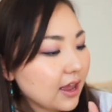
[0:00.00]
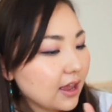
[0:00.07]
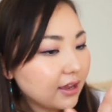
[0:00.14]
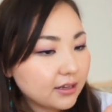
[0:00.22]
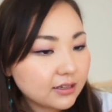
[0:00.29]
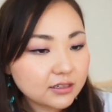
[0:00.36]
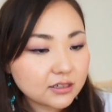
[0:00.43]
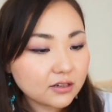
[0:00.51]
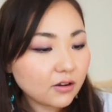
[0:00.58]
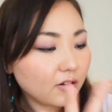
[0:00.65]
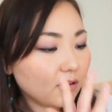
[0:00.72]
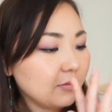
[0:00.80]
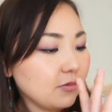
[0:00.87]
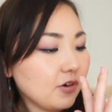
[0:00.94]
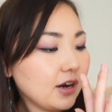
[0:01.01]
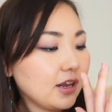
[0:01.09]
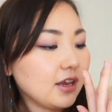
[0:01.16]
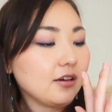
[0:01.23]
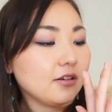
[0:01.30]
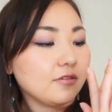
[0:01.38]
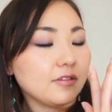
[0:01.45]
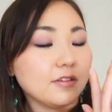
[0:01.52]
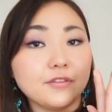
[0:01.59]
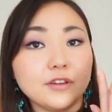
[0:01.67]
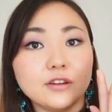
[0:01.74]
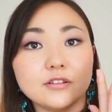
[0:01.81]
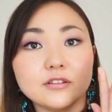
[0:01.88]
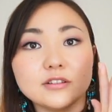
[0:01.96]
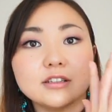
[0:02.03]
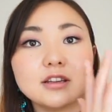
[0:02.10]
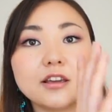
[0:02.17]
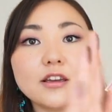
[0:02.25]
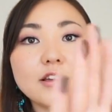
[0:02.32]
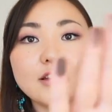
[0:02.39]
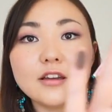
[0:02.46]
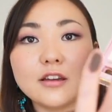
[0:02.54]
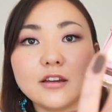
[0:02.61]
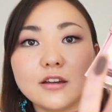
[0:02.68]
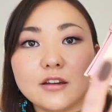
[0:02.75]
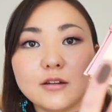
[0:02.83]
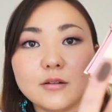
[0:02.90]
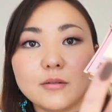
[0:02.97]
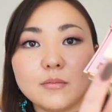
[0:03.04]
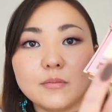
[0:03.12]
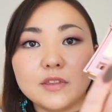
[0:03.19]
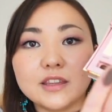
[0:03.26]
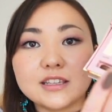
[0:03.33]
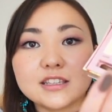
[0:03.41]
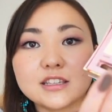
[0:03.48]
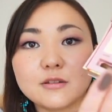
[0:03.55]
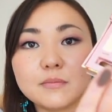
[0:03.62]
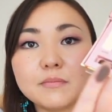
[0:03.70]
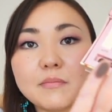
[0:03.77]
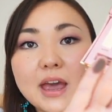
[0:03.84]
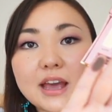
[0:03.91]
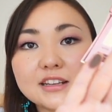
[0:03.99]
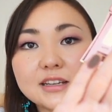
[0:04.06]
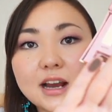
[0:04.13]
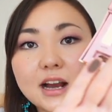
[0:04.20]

and oh, I'm running out of the fingers. This is a matte